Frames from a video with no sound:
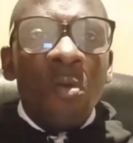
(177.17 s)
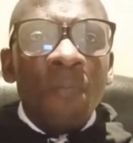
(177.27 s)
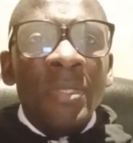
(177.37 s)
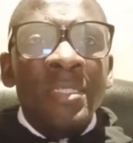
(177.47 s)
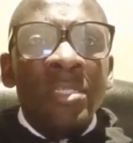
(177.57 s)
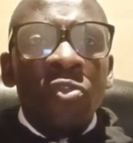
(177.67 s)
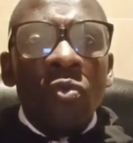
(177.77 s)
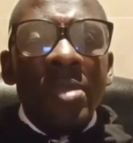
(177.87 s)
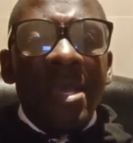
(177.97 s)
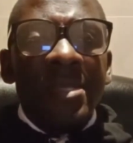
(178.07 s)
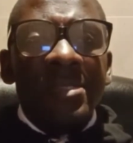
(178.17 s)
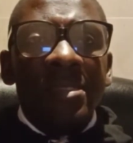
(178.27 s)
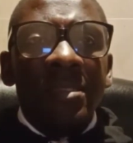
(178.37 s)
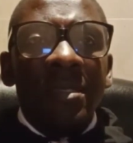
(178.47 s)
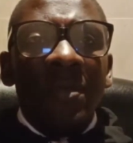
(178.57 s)
completed two
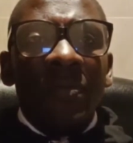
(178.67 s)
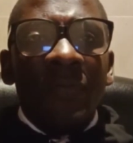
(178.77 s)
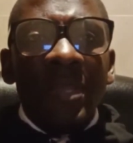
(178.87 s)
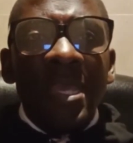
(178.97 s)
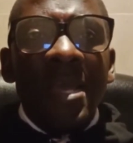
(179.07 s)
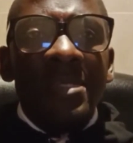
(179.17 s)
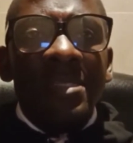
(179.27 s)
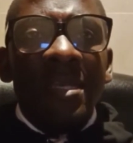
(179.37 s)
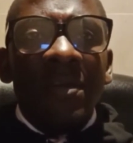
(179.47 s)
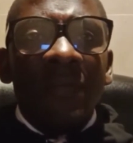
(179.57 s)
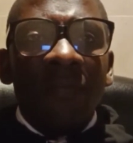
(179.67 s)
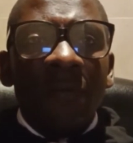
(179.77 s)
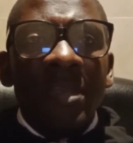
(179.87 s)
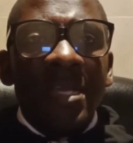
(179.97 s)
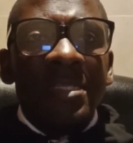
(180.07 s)
years, three years,
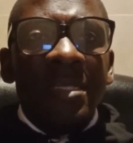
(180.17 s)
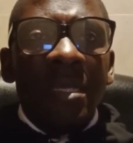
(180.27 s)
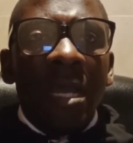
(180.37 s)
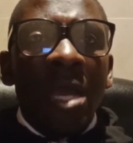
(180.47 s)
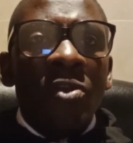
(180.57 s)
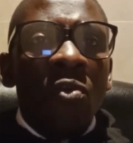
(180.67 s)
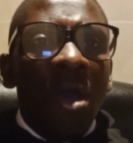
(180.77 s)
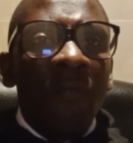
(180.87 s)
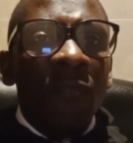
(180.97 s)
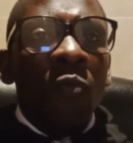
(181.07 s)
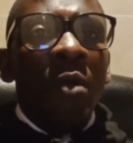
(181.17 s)
four years. And you have to